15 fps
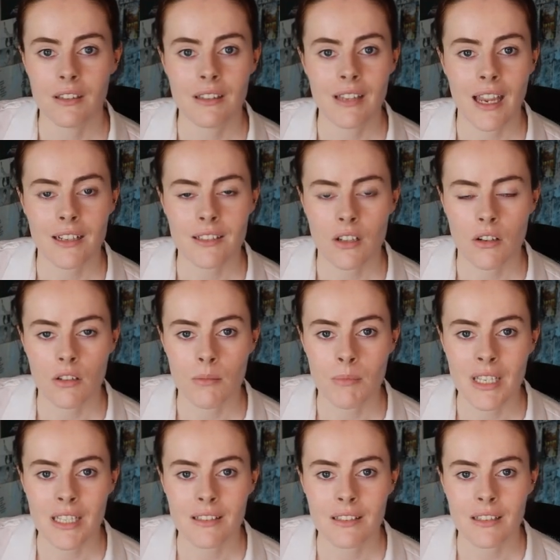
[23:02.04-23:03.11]
text
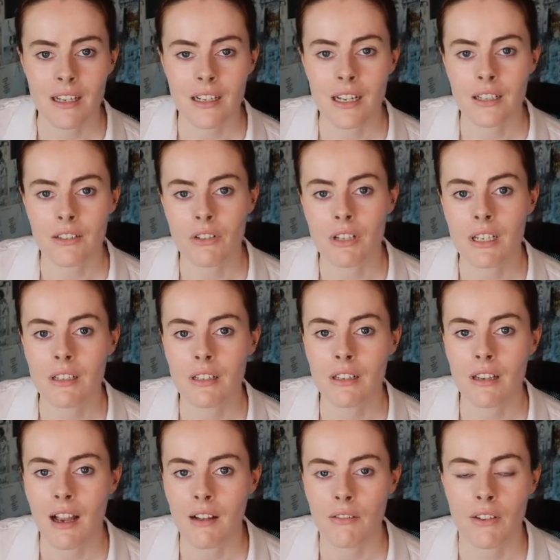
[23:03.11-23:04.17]
document that I created,
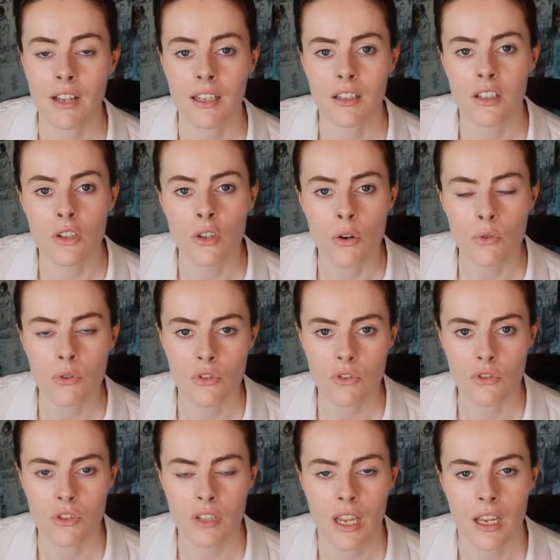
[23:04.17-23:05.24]
have like
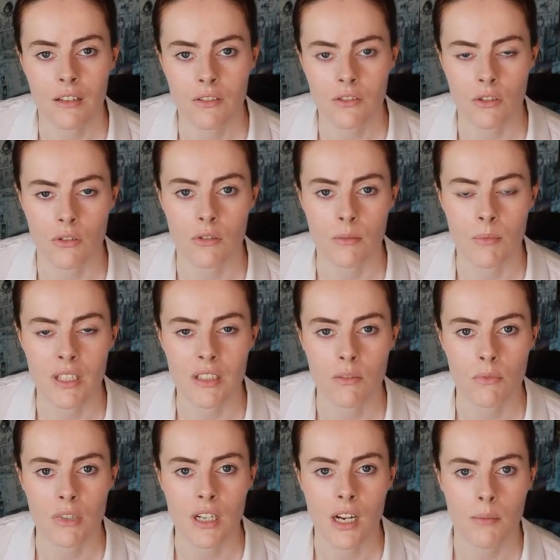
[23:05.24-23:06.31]
notes text documents
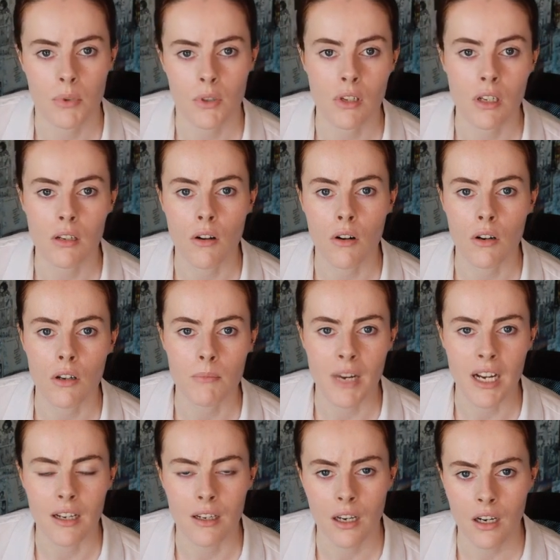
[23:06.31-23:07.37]
where I put in all
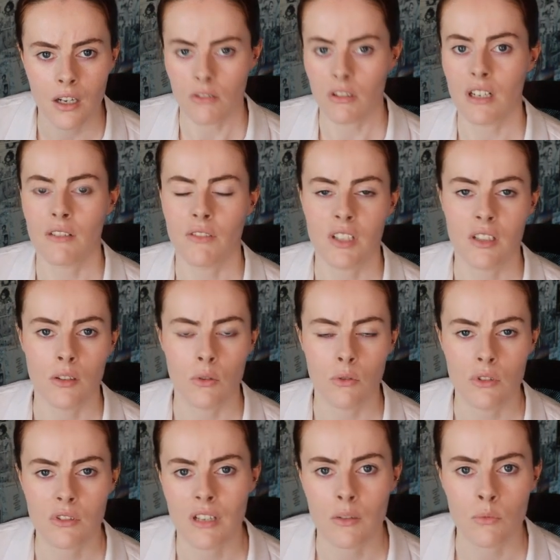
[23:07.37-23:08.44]
my relevant
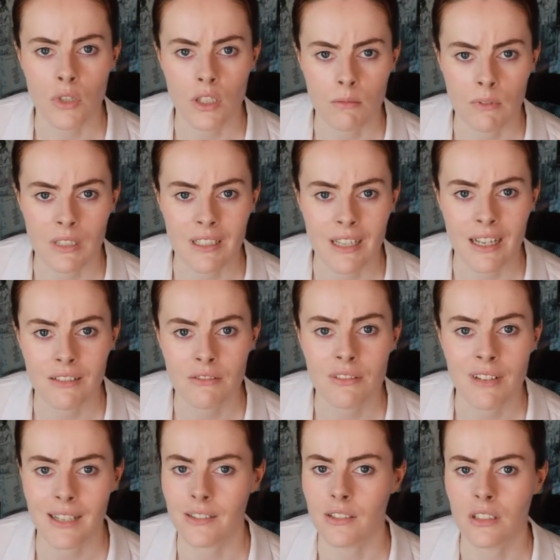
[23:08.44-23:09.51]
notes and work with that
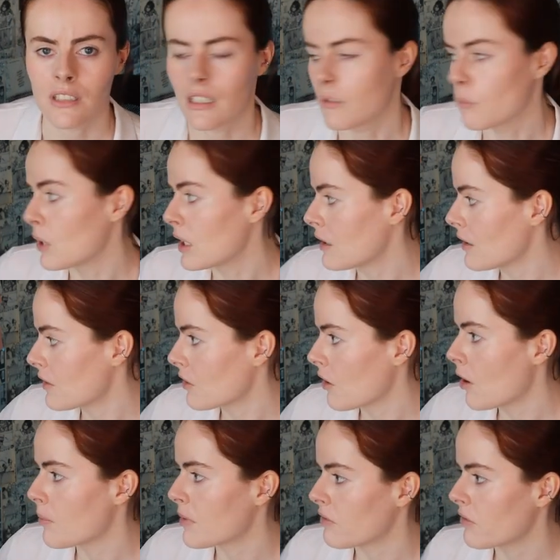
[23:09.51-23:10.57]
rather than with this
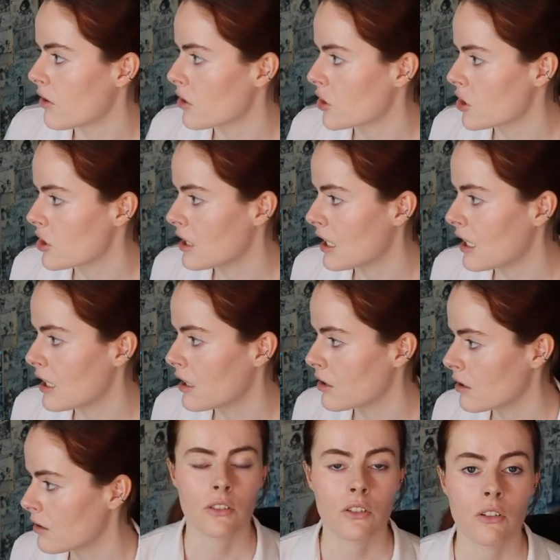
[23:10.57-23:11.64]
comment function here.
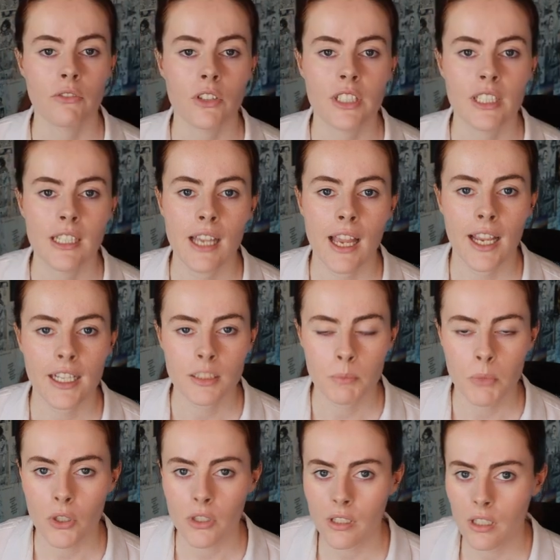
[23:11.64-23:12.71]
So for the
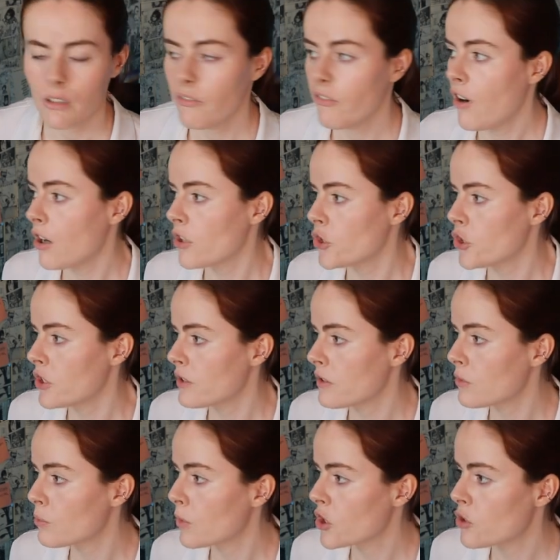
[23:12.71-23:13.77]
exporting
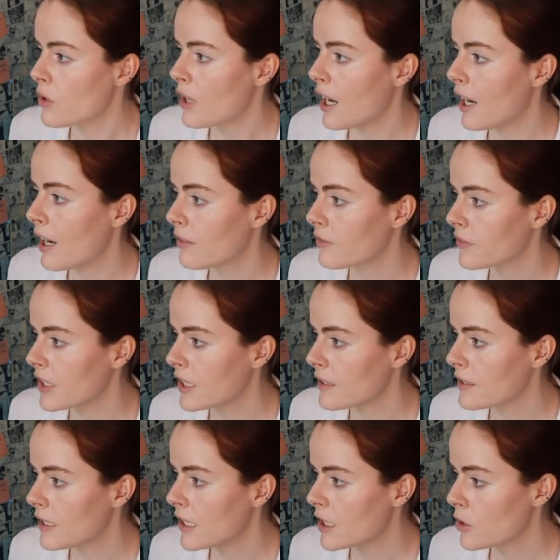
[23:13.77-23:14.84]
functions, what you have
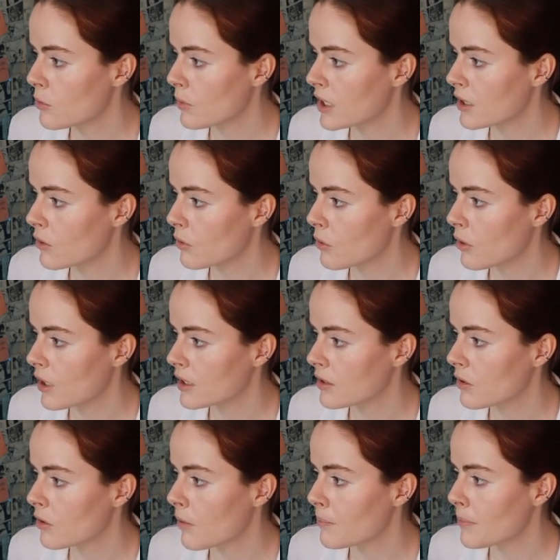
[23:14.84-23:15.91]
is here when you go and
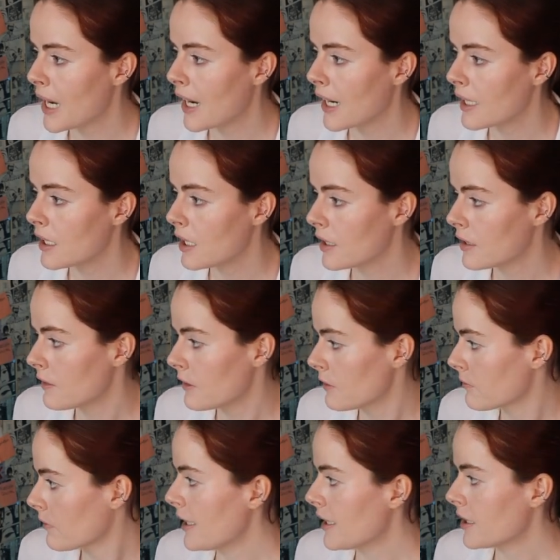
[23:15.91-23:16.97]
you compile it,
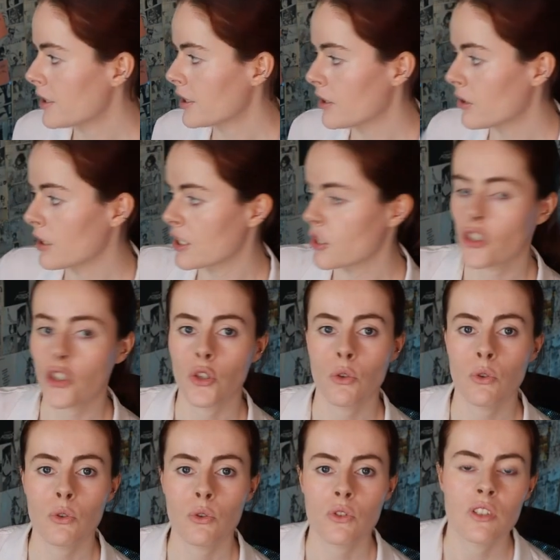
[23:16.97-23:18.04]
here you can
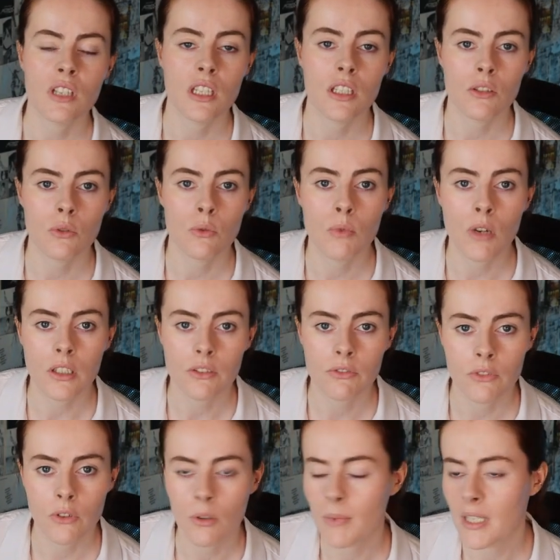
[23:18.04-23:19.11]
choose into what
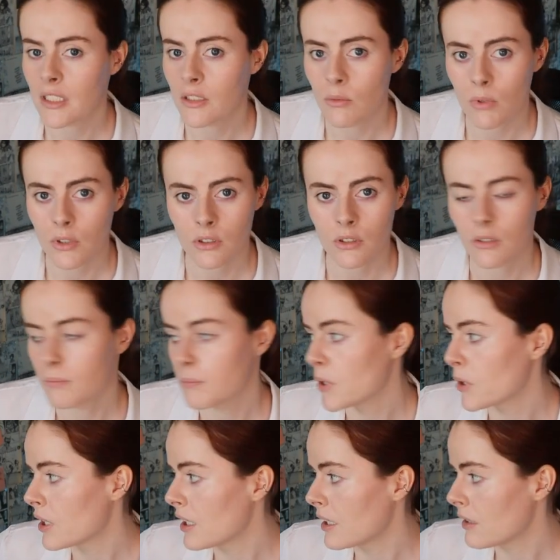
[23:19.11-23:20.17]
format you want to
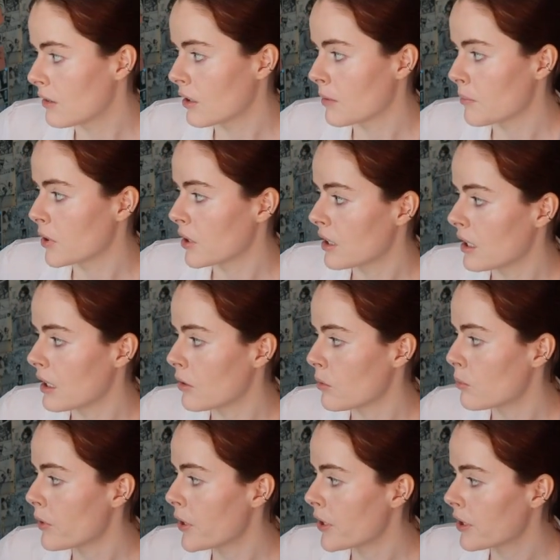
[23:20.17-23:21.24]
put it. You can put it into
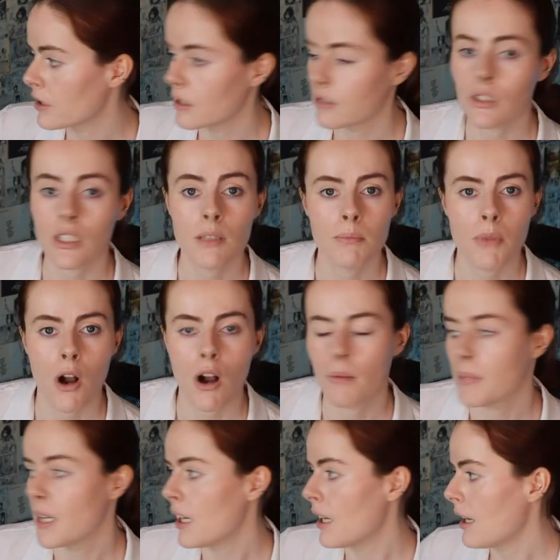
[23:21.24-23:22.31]
Word, into EPUB,
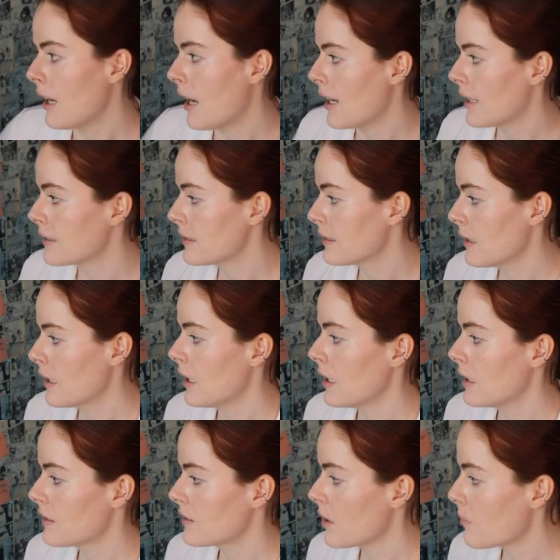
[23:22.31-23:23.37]
and
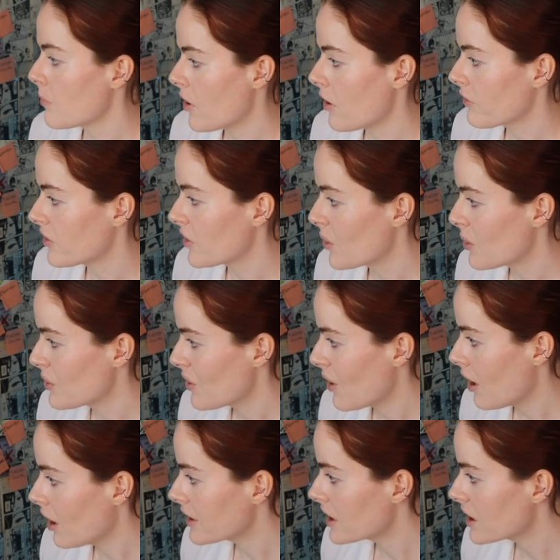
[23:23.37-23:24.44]
some of those
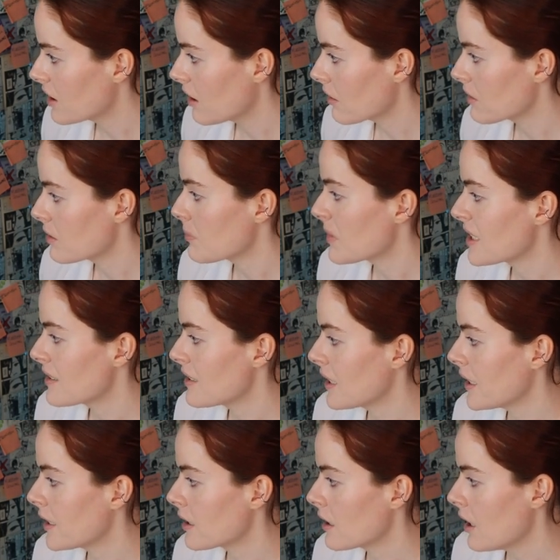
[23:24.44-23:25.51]
other documents
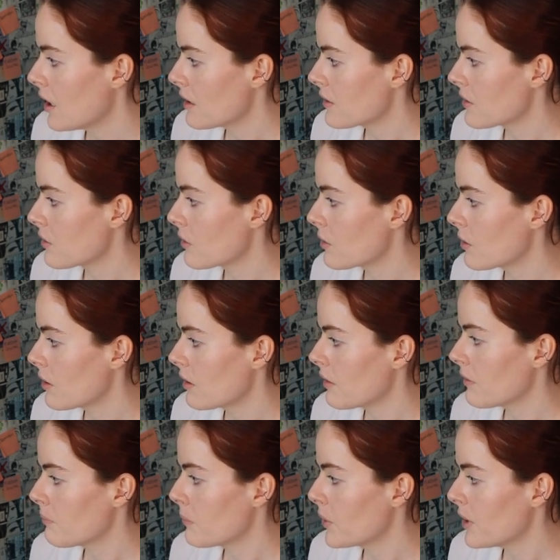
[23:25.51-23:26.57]
here. So
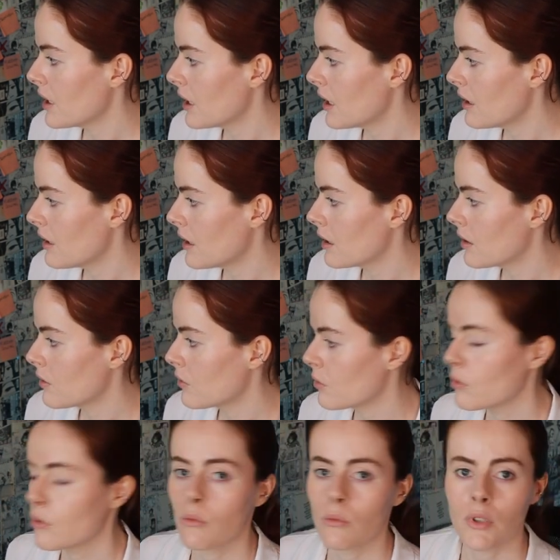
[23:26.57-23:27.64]
putting it
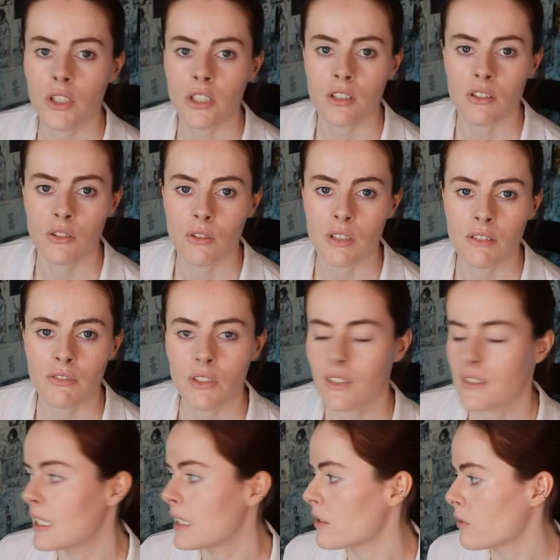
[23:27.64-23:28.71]
into Word to give you a
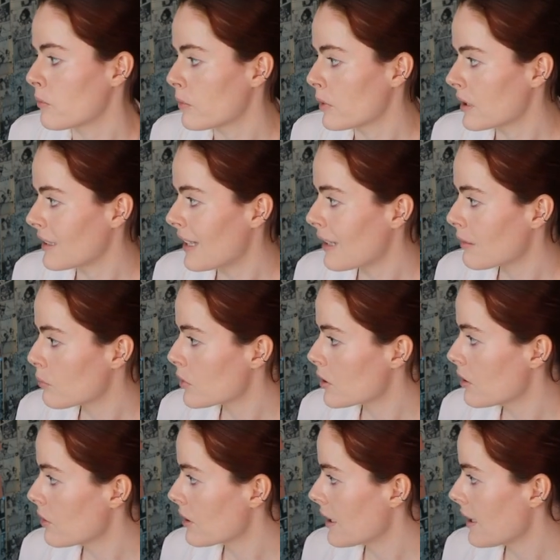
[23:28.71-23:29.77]
sense of what that would
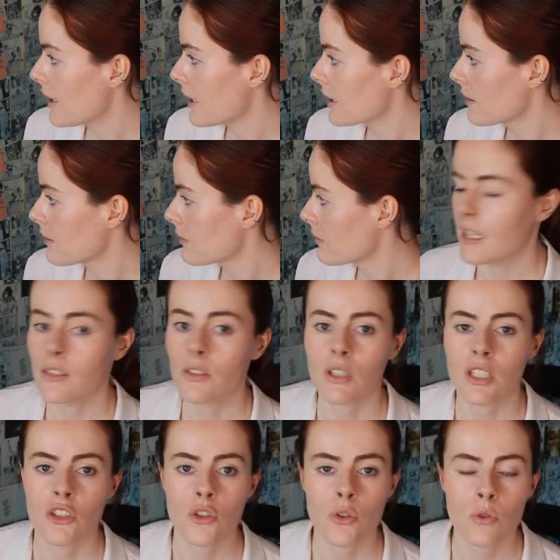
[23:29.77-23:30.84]
look like. And you
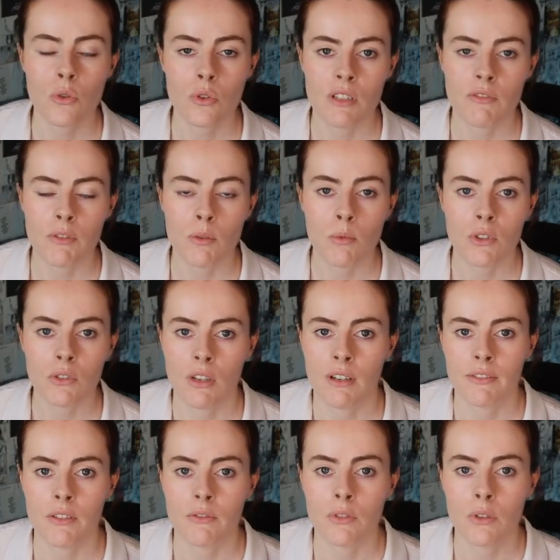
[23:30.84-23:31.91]
can choose if you want to
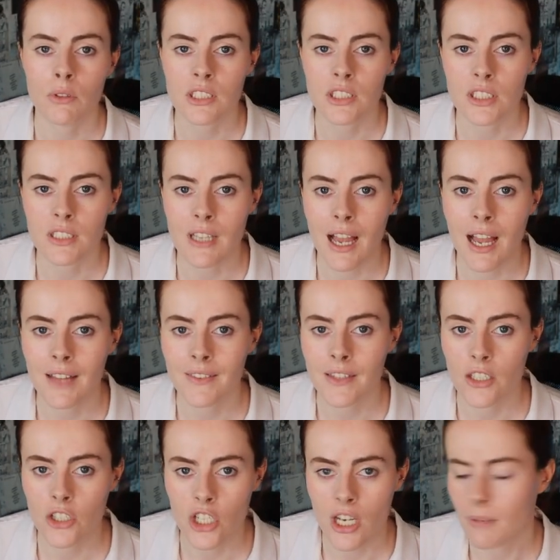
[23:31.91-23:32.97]
have the folders and
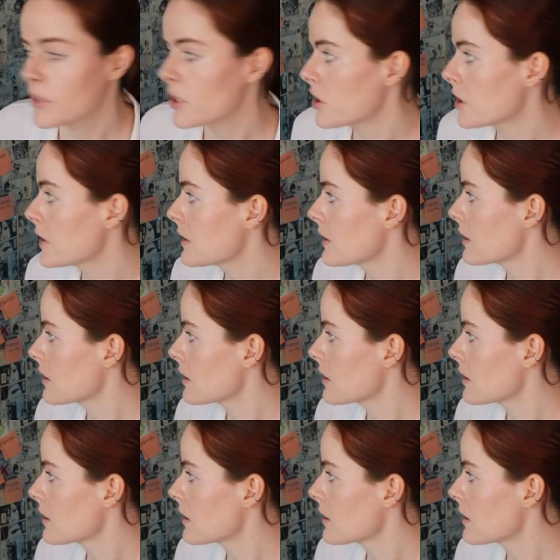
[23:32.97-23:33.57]
the chapters.